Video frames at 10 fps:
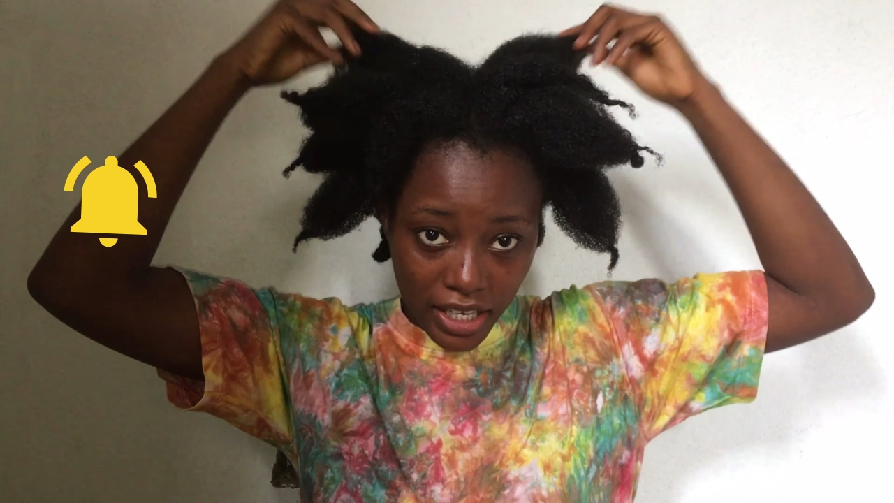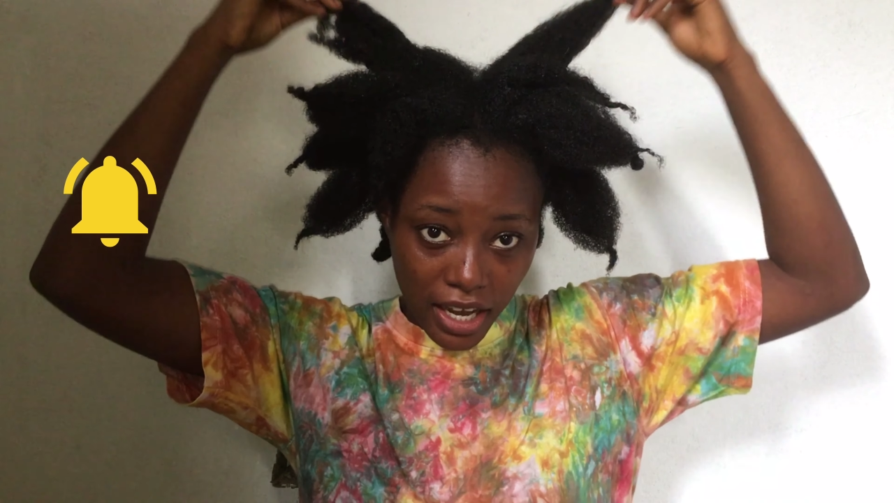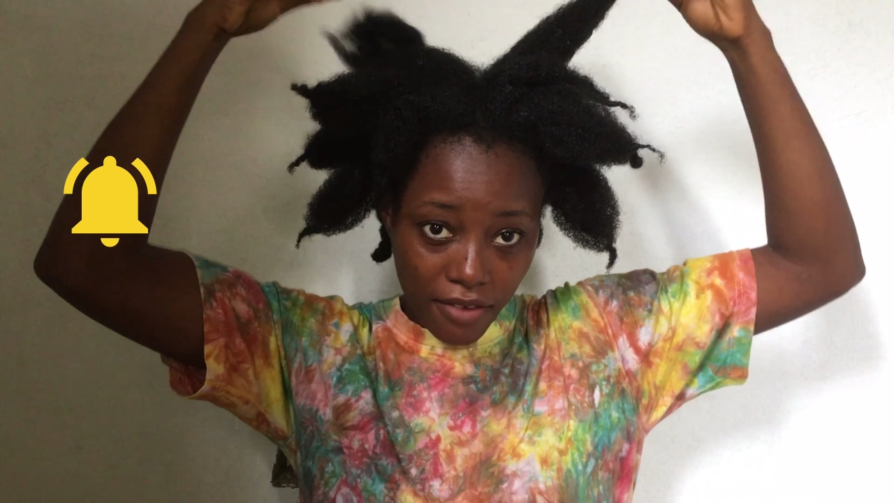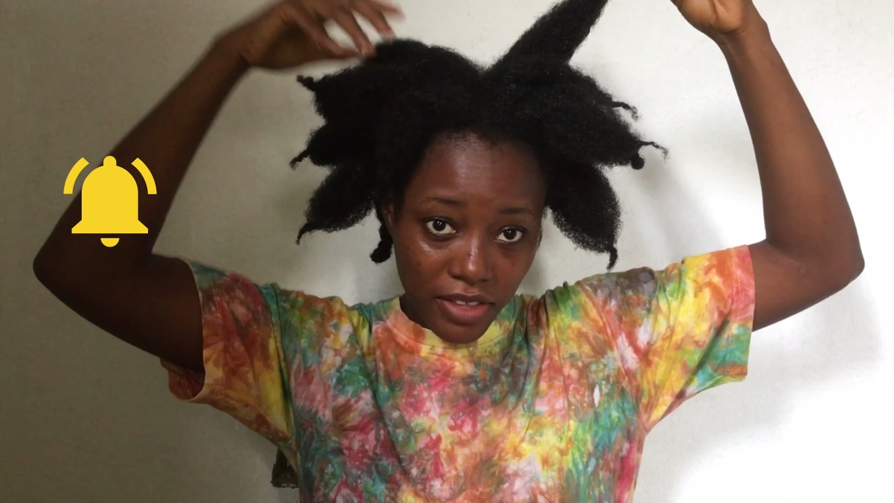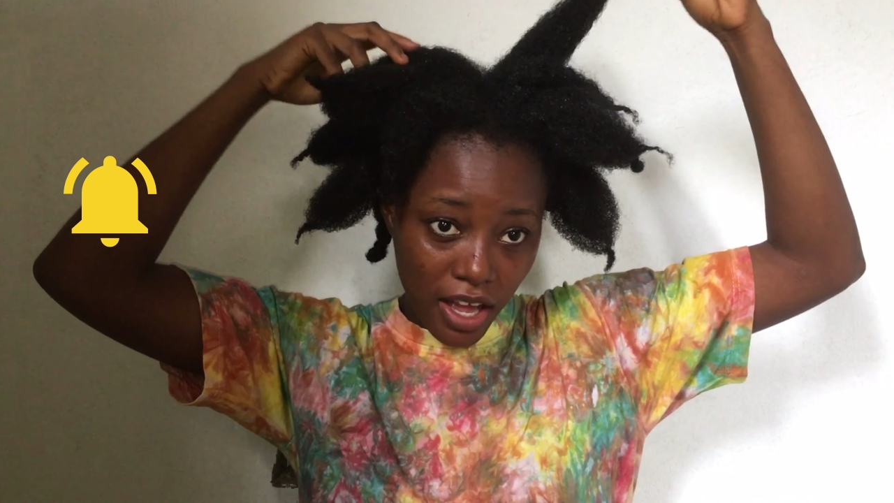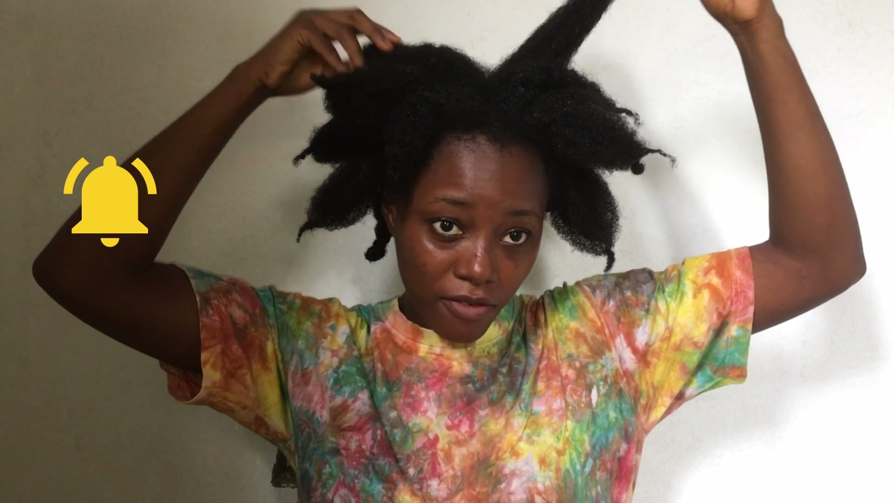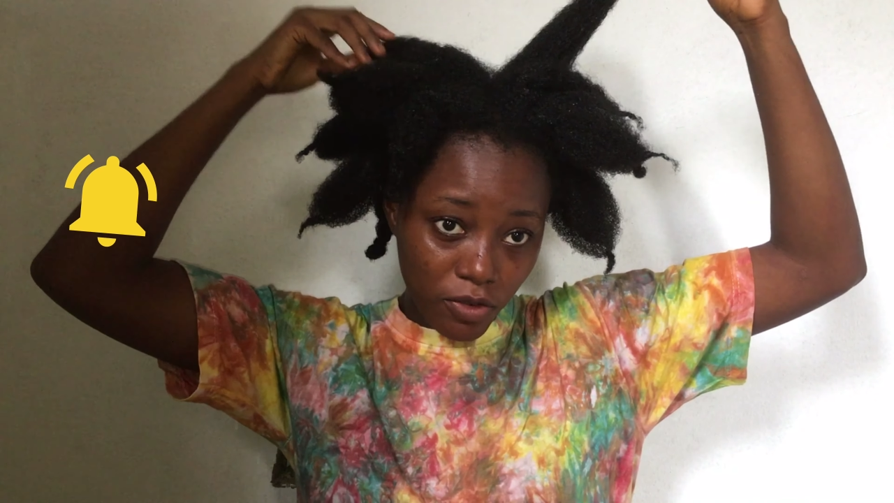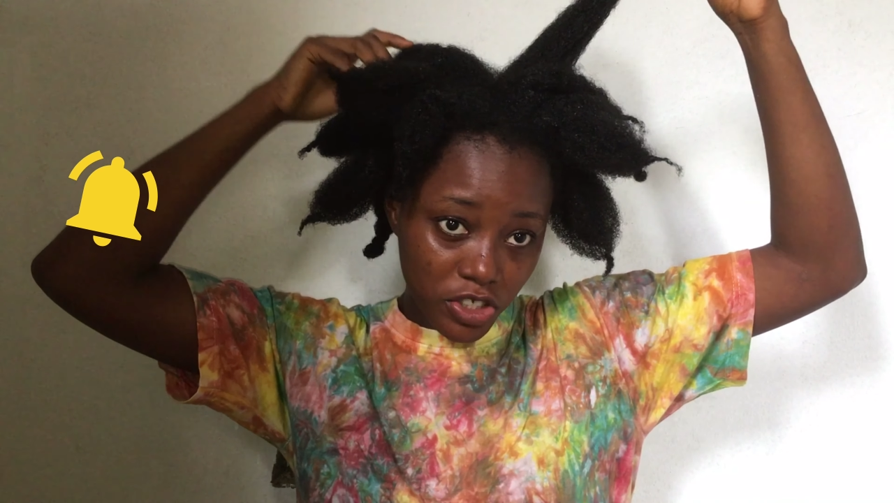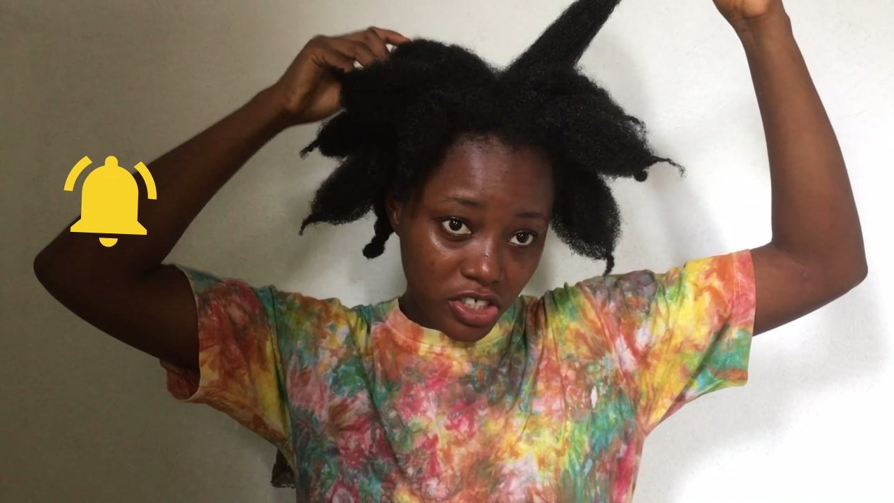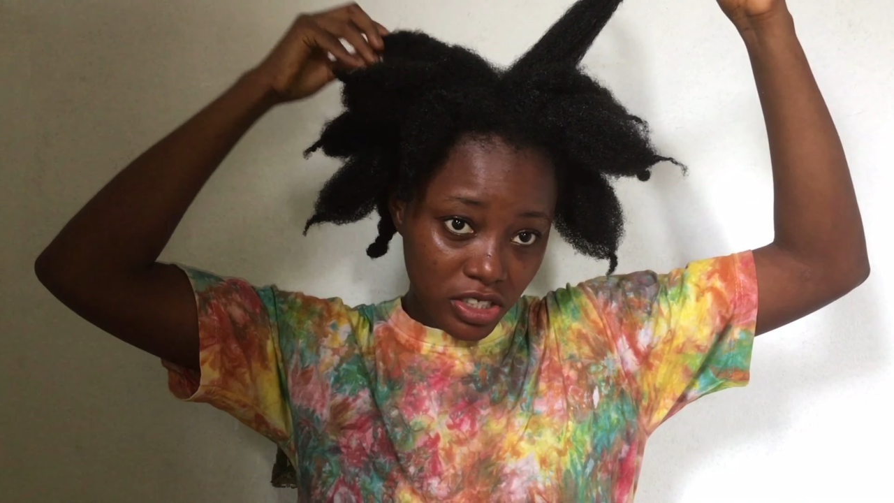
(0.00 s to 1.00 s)
after I've
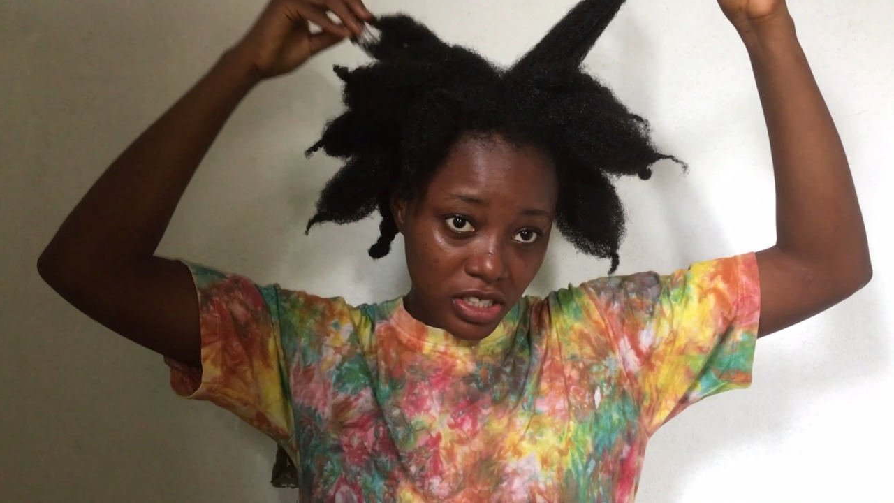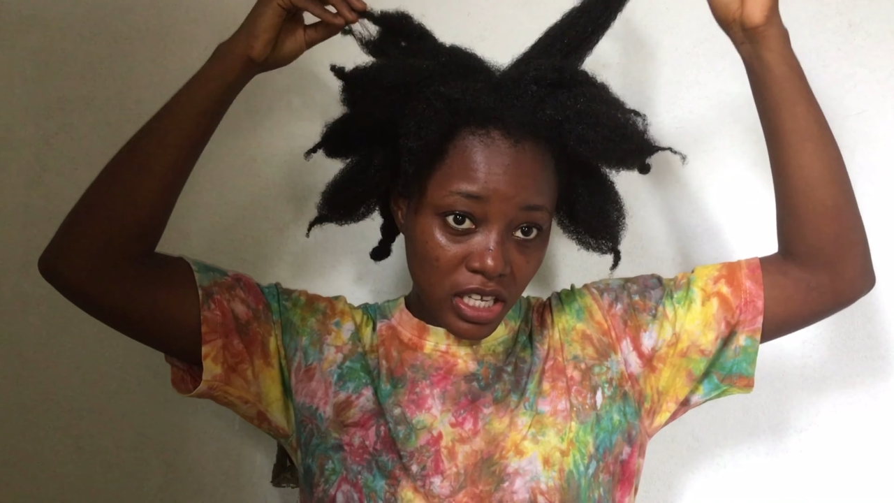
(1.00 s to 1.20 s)
washed it.